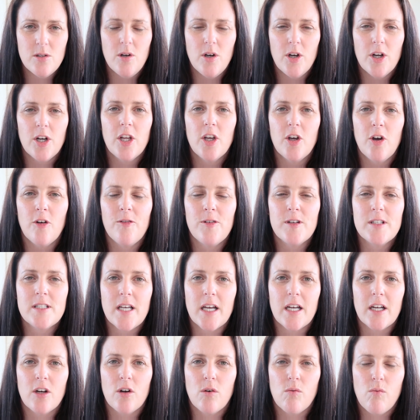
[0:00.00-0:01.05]
not only offers
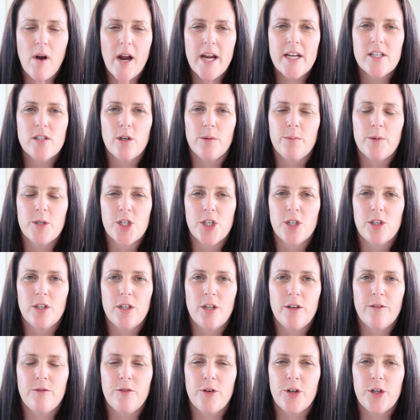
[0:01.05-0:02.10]
a great
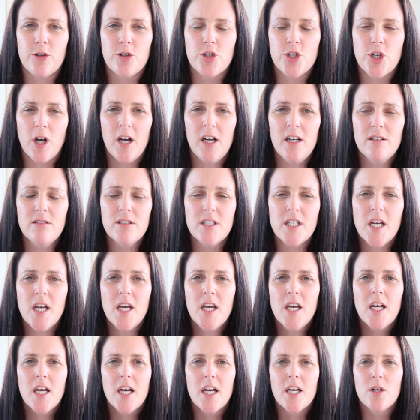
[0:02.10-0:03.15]
opportunity for your child,
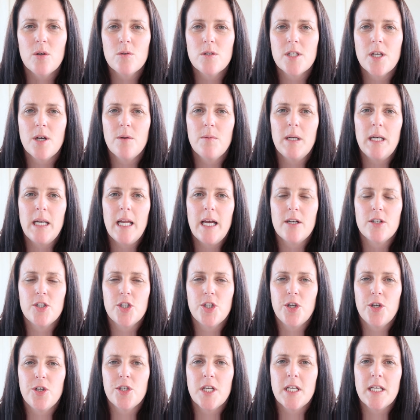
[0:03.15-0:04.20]
it also allows
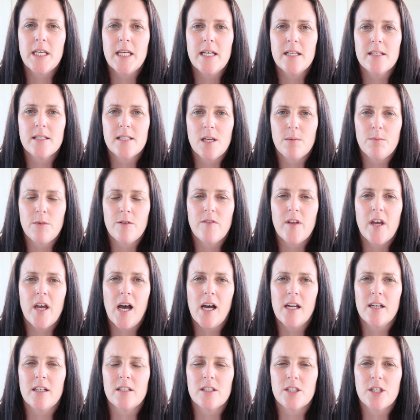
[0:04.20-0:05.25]
you to get some of that
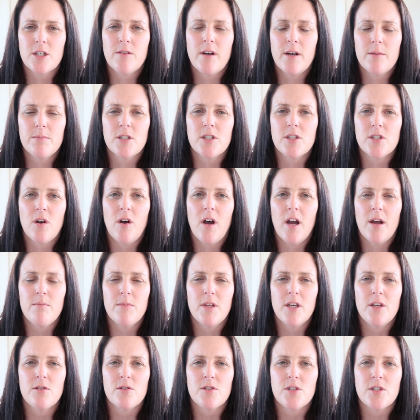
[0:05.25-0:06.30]
uninterrupted time
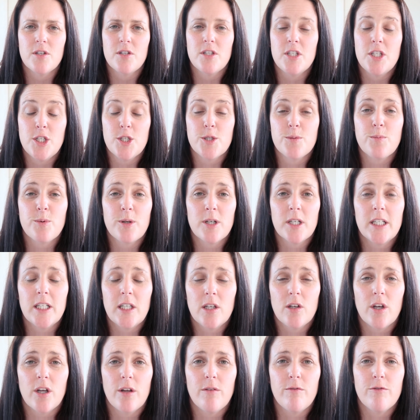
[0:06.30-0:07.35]
that you're so desperately
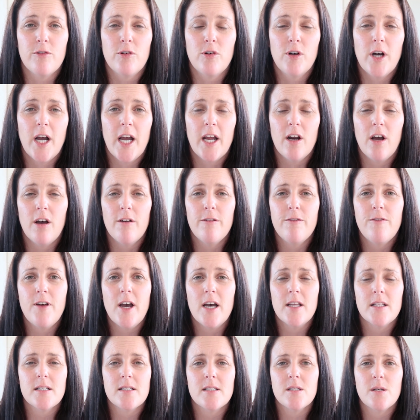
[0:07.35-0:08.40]
looking for. And I
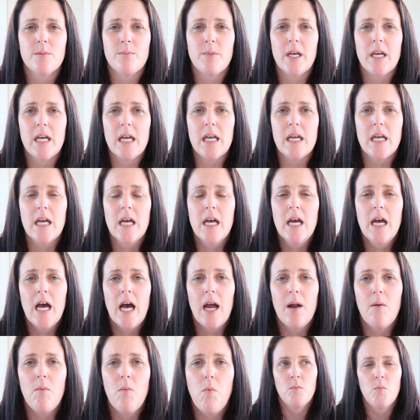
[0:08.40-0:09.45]
found this to be
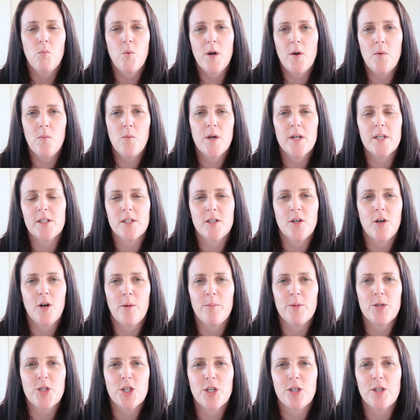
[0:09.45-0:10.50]
a win-win
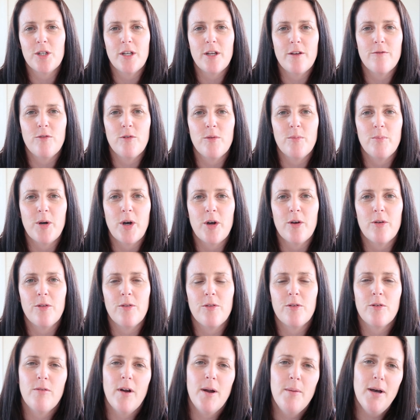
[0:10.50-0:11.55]
opportunity for both
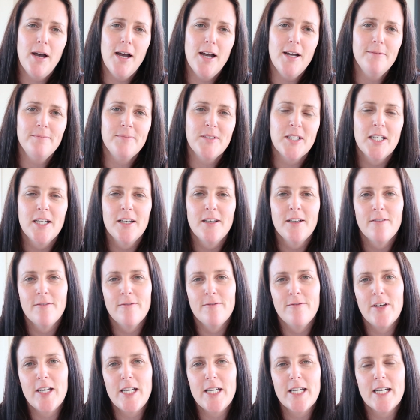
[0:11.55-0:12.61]
Grandma,
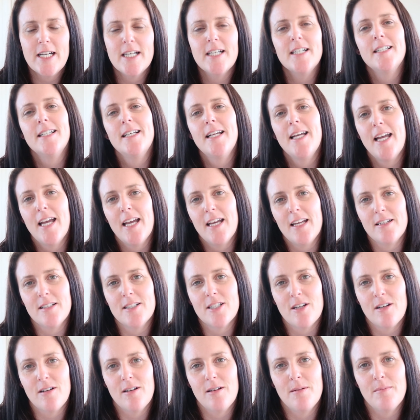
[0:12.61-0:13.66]
Vita,
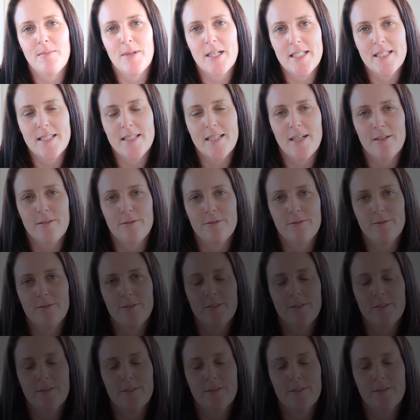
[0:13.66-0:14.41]
and myself.